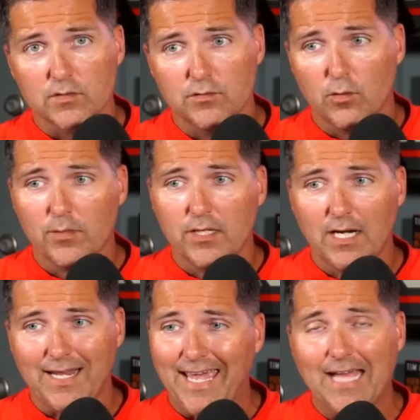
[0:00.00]
you're normally not
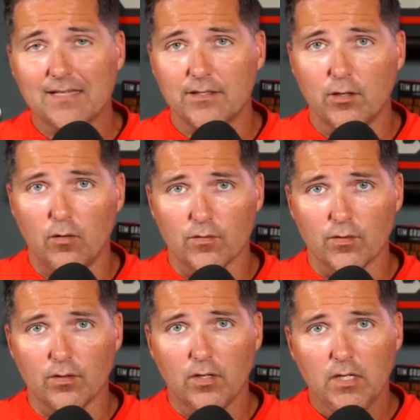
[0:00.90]
haggling
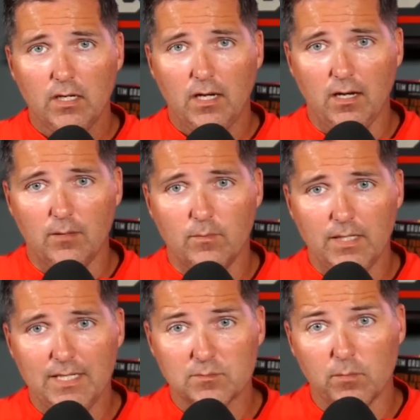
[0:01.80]
over um,
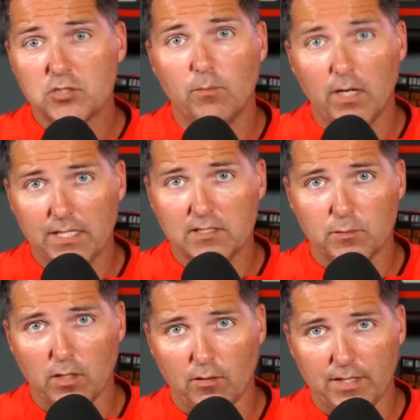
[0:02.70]
as much money as we
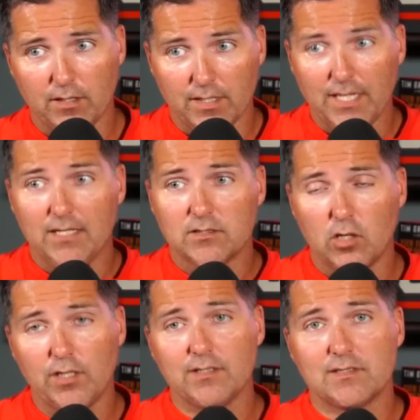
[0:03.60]
are here. Again,
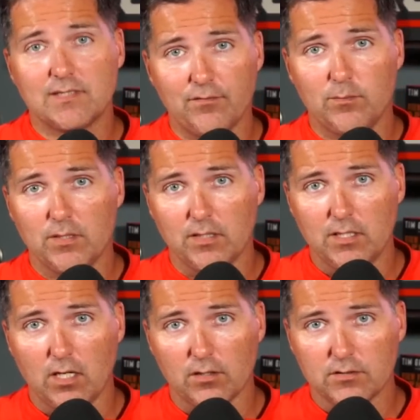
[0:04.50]
talking $7 million
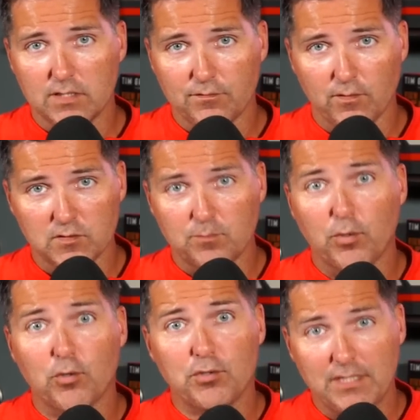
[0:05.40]
difference
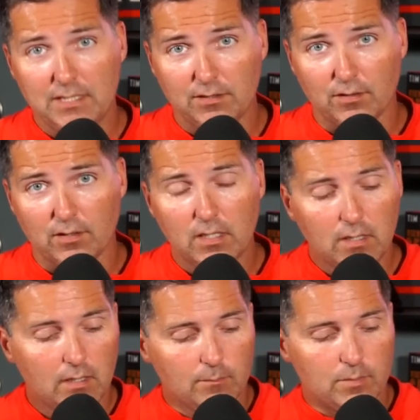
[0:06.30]
per year
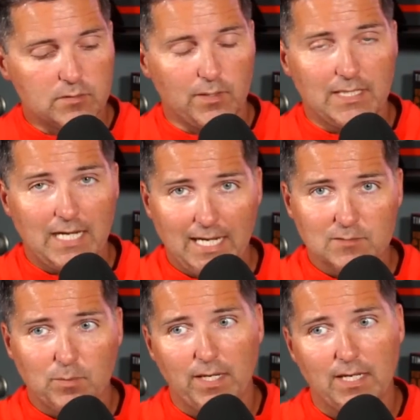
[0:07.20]
between the highest
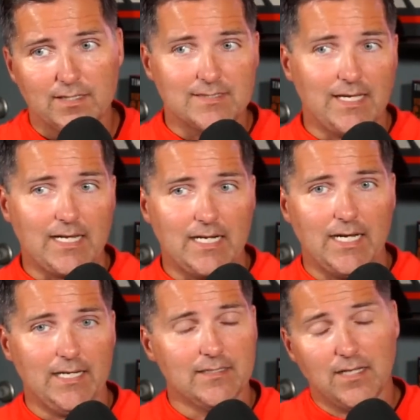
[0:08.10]
paid and the second
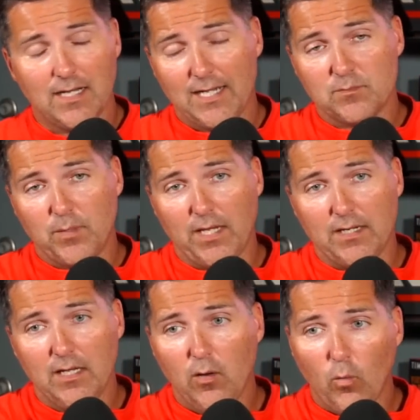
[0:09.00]
highest highest paid.
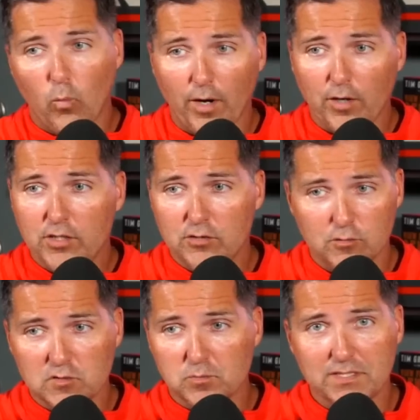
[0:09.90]
Where do you
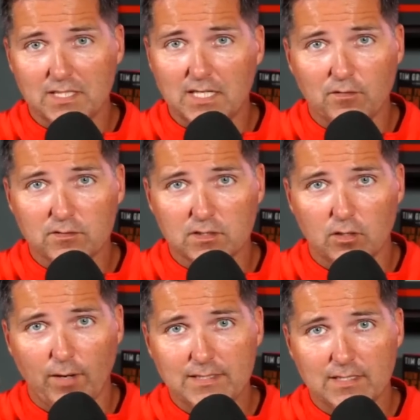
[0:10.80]
split the difference and go
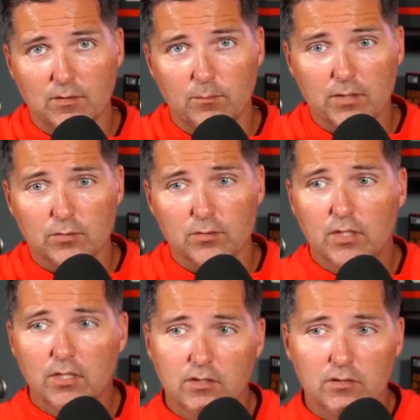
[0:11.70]
right down the middle?
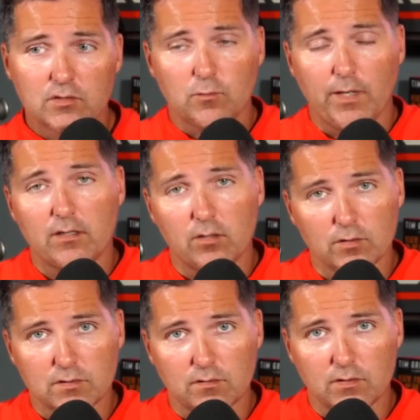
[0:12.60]
Do you sway
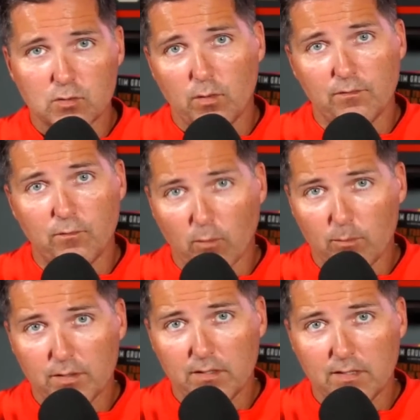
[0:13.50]
closer to the 24
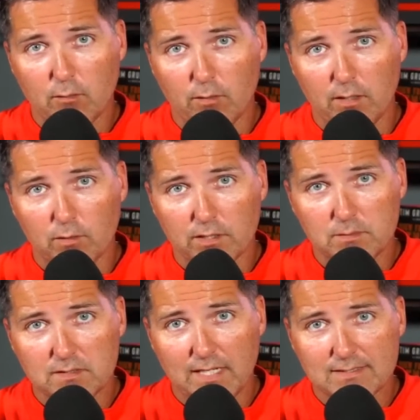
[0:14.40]
million that and Williams
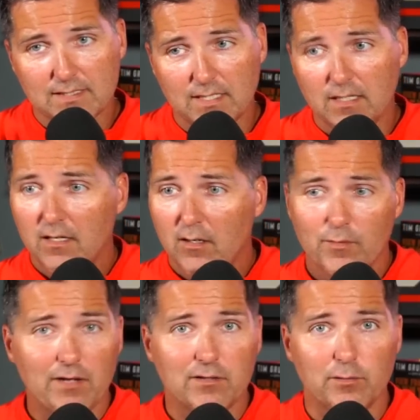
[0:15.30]
is asking
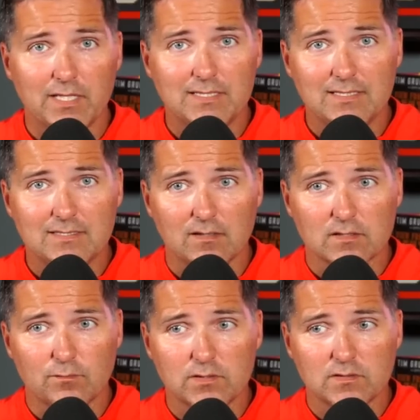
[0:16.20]
without knowing the details
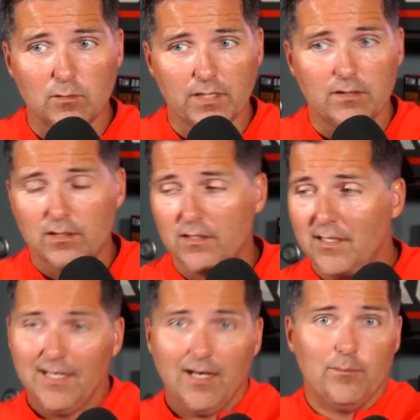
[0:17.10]
of what's going on?
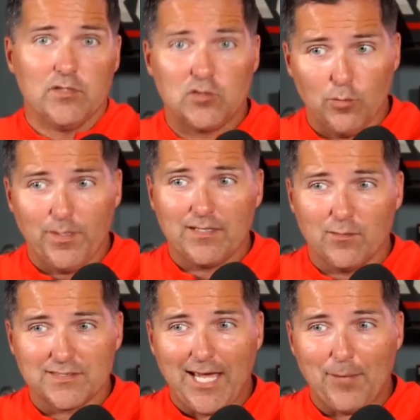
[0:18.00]
Assuming
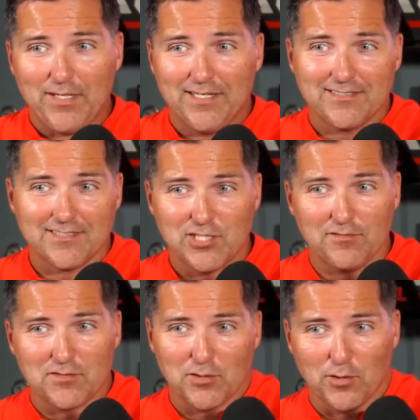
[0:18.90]
what's happening is the
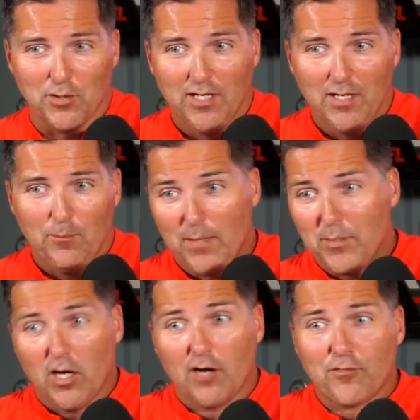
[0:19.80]
Chiefs are maybe
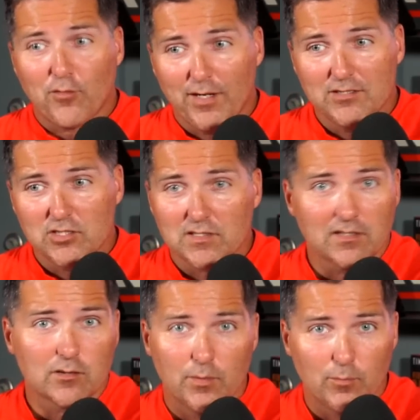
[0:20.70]
offering just a
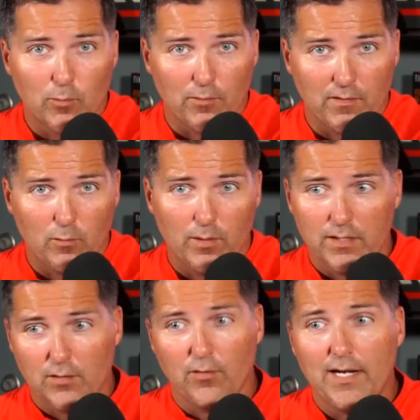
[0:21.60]
little bit more than Quinnen
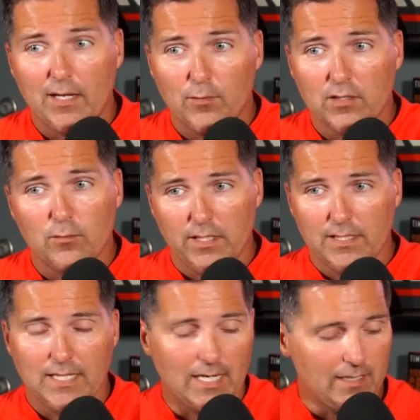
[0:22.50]
or right out what Quinnen
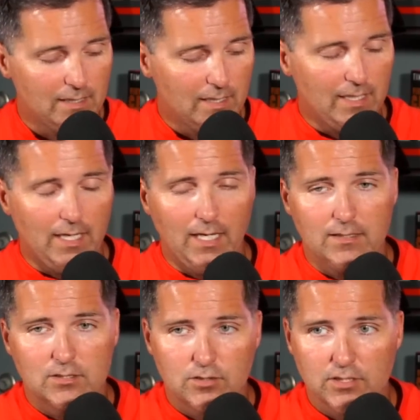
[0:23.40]
got.
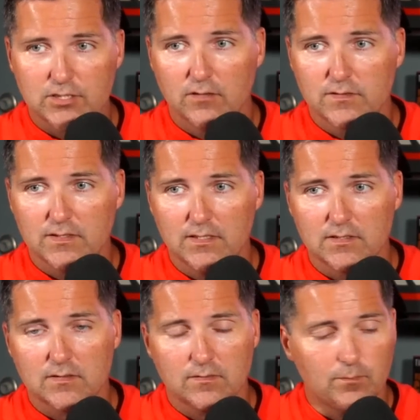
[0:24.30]
And Chris Jones and
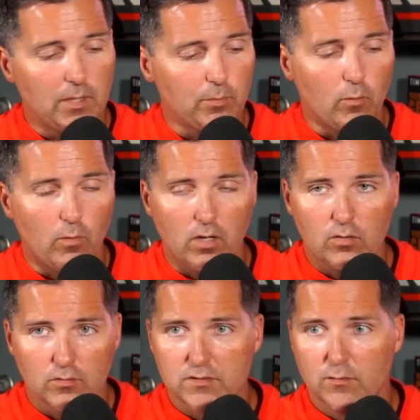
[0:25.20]
his people want
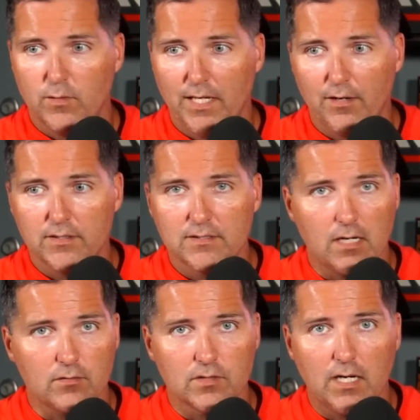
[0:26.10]
closer to what Aaron
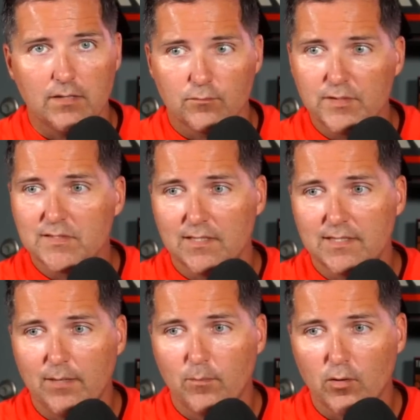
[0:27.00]
Donald got, reset
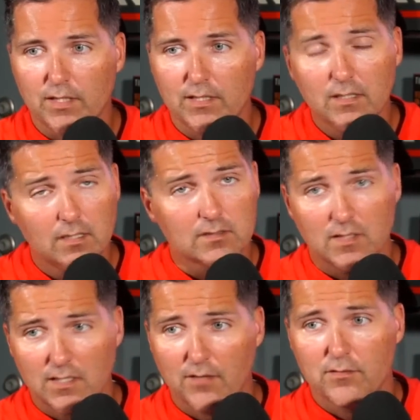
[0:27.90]
that market. A
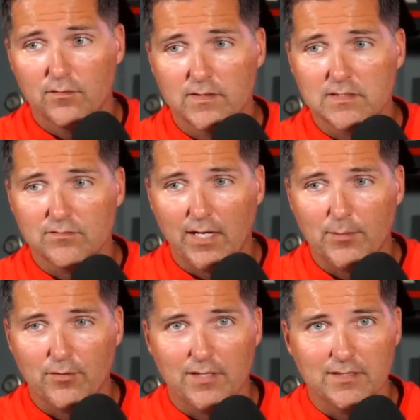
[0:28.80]
lot of other defensive linemen
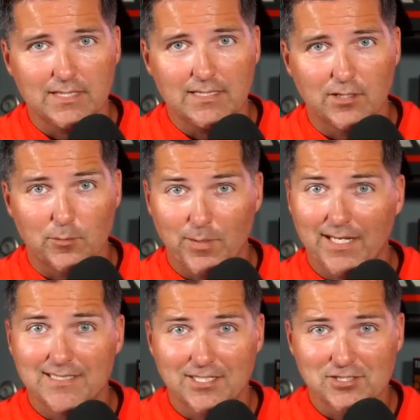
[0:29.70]
around the league that are paying
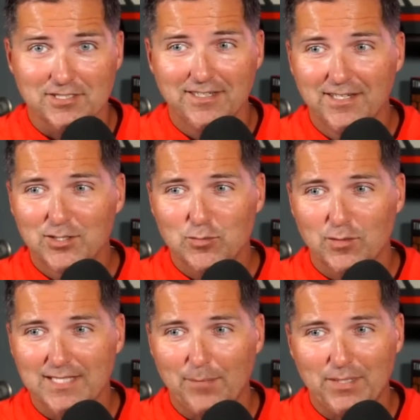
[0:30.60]
attention to what's
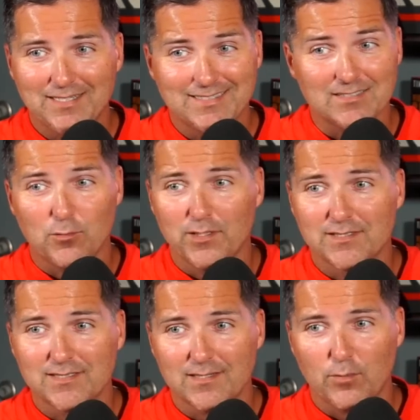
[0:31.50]
happening because that's going to
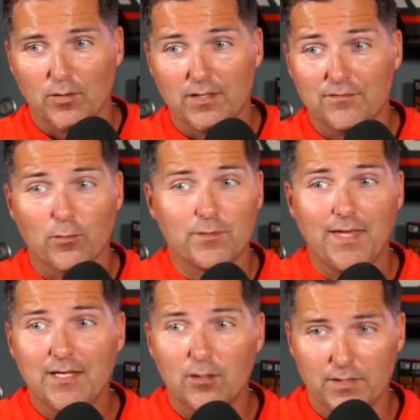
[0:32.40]
set the market for when they
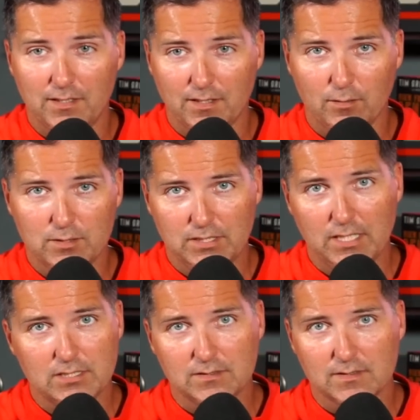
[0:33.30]
go into
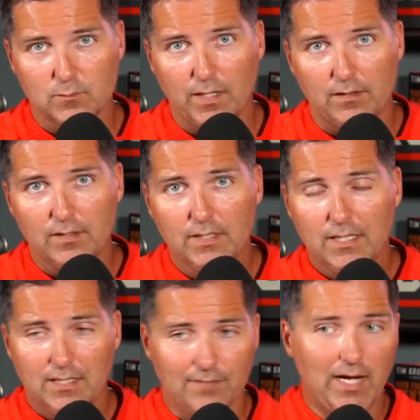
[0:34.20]
negotiations as well.
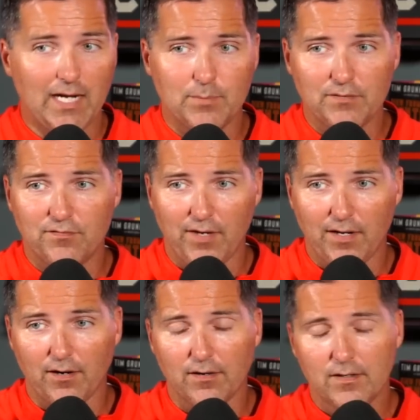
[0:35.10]
And they've got to be
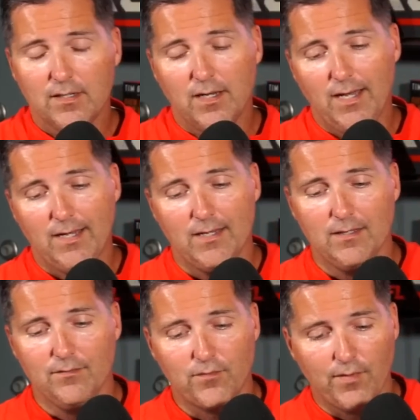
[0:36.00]
fair uh,
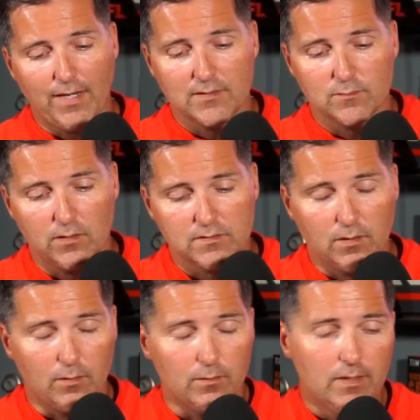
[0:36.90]
for that as well.
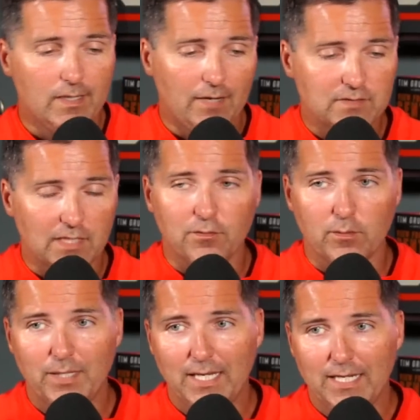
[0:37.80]
So I've said from the
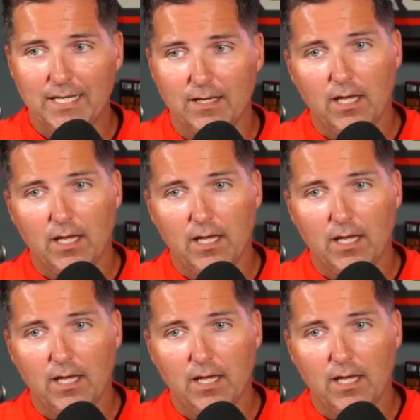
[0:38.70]
beginning,